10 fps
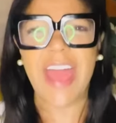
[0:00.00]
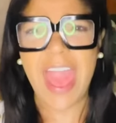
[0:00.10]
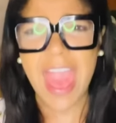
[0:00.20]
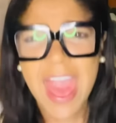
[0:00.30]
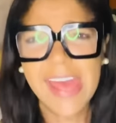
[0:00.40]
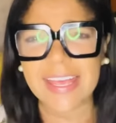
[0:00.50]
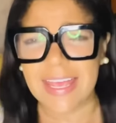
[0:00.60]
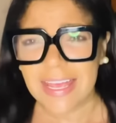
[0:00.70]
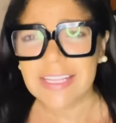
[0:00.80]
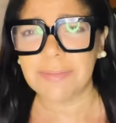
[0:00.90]
heck
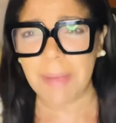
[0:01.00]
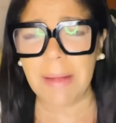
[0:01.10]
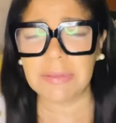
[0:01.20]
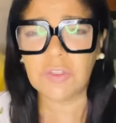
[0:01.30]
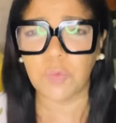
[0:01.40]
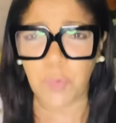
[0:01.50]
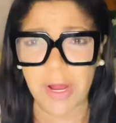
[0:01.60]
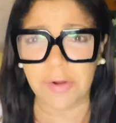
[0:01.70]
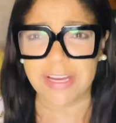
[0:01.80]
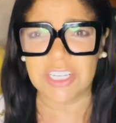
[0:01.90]
is Pebles
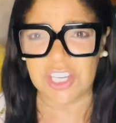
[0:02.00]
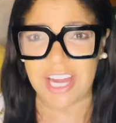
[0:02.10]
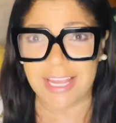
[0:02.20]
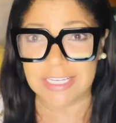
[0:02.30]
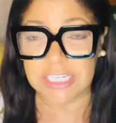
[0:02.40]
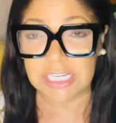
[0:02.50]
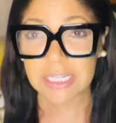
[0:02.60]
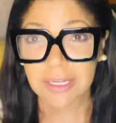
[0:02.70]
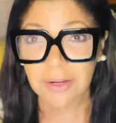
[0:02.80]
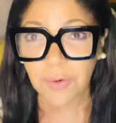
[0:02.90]
wearing tonight?
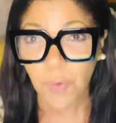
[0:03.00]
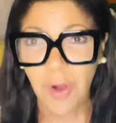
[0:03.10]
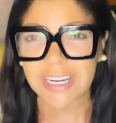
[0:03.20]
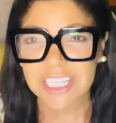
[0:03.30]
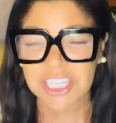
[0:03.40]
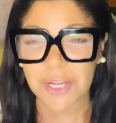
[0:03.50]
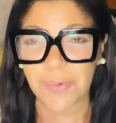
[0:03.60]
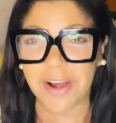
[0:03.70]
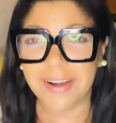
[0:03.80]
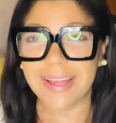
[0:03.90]
What is she
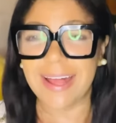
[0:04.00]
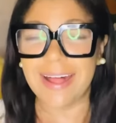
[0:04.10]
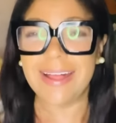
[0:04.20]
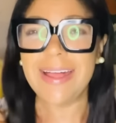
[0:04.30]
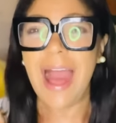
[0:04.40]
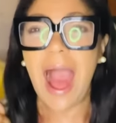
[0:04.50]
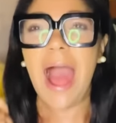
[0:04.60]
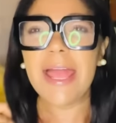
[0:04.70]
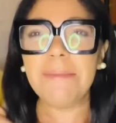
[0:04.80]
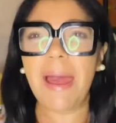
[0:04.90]
wearing?
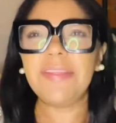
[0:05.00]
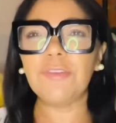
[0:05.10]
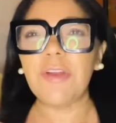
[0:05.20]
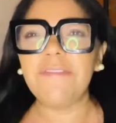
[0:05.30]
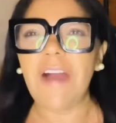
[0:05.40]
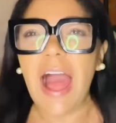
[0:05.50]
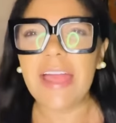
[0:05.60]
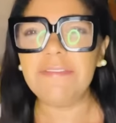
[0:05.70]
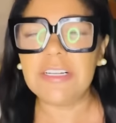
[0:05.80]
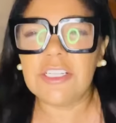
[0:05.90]
I am at the
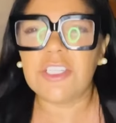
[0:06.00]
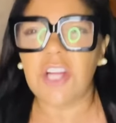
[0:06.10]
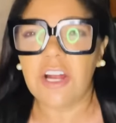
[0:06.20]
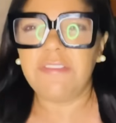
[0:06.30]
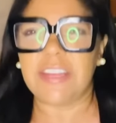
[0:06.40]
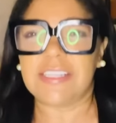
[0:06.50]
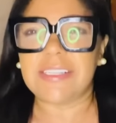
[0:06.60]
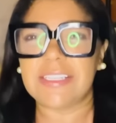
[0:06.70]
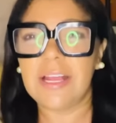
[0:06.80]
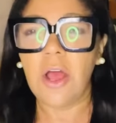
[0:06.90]
revival
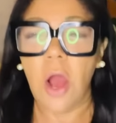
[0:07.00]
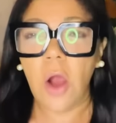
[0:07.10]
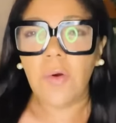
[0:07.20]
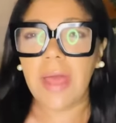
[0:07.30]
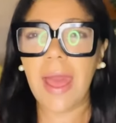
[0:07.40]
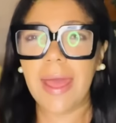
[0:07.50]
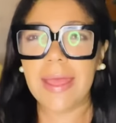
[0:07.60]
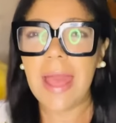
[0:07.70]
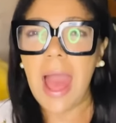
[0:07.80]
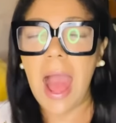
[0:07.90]
service, okay?
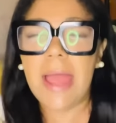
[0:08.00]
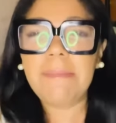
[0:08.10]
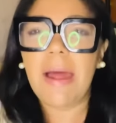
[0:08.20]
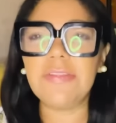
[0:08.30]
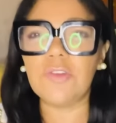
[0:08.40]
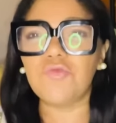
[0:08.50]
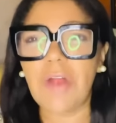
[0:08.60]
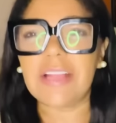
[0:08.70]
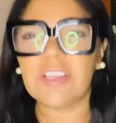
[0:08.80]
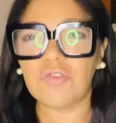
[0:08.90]
I am at the
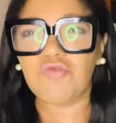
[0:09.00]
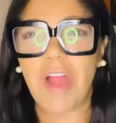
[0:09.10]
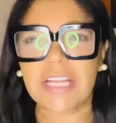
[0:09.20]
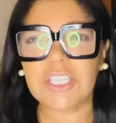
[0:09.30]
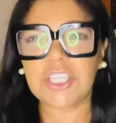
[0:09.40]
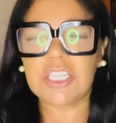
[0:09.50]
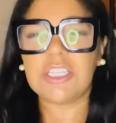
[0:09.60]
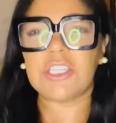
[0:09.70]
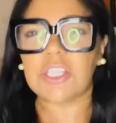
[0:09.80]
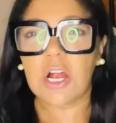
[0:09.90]
resurrection
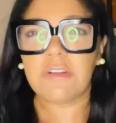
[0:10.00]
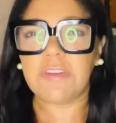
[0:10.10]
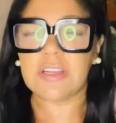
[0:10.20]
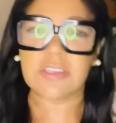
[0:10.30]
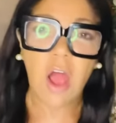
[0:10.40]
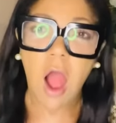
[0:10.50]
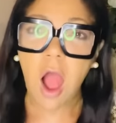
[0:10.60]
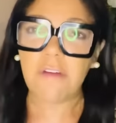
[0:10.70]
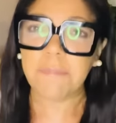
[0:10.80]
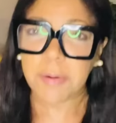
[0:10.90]
service
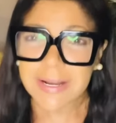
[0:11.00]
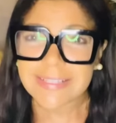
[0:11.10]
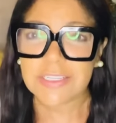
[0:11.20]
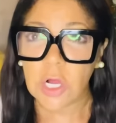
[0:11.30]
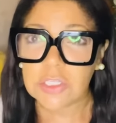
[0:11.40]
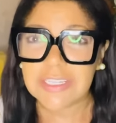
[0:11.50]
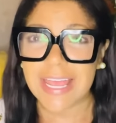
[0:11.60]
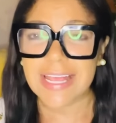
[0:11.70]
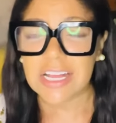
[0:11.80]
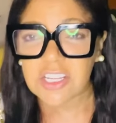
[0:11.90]
of Prince
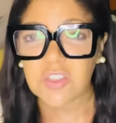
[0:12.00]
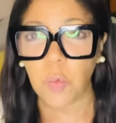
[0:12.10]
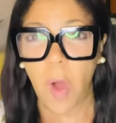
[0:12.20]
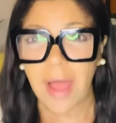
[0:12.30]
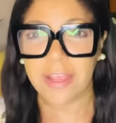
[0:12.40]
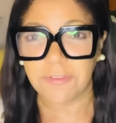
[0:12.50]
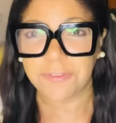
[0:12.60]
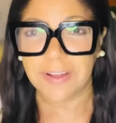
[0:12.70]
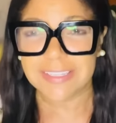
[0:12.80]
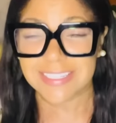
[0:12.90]
Odinga's wife
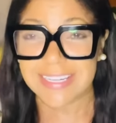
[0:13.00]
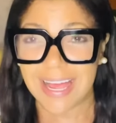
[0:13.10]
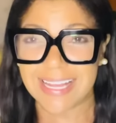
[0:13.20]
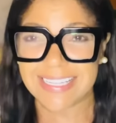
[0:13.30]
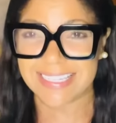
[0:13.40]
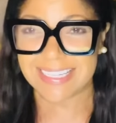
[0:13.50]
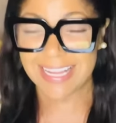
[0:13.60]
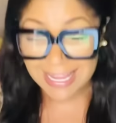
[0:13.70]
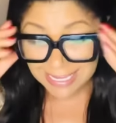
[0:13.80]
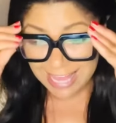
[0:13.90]
tonight.
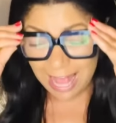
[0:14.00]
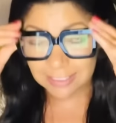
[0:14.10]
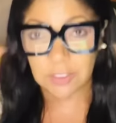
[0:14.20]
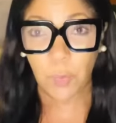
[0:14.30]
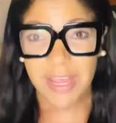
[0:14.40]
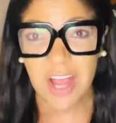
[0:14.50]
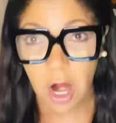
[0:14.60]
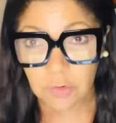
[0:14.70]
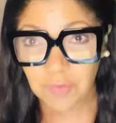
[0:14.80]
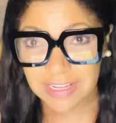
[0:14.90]
Yes, we
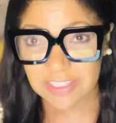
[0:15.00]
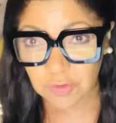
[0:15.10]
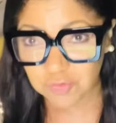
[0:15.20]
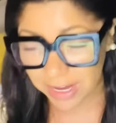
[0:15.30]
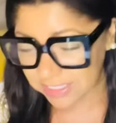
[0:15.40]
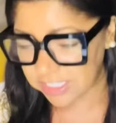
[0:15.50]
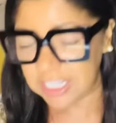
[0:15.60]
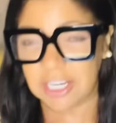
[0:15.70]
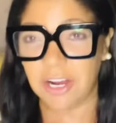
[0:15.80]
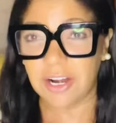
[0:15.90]
are
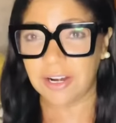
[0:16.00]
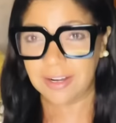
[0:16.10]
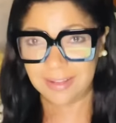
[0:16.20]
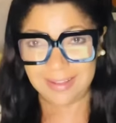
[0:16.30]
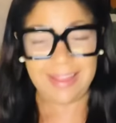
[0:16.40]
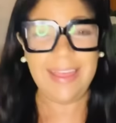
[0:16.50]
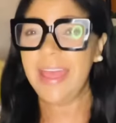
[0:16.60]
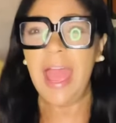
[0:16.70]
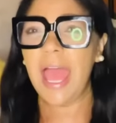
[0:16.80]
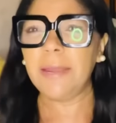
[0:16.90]
resurrecting her.
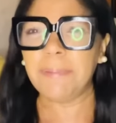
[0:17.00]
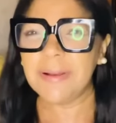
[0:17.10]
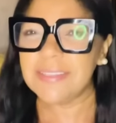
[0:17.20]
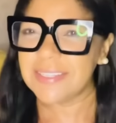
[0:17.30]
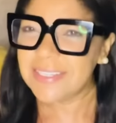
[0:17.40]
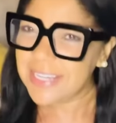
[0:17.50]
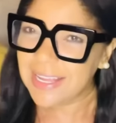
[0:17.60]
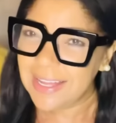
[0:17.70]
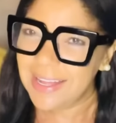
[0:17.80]
And Prince Odinga,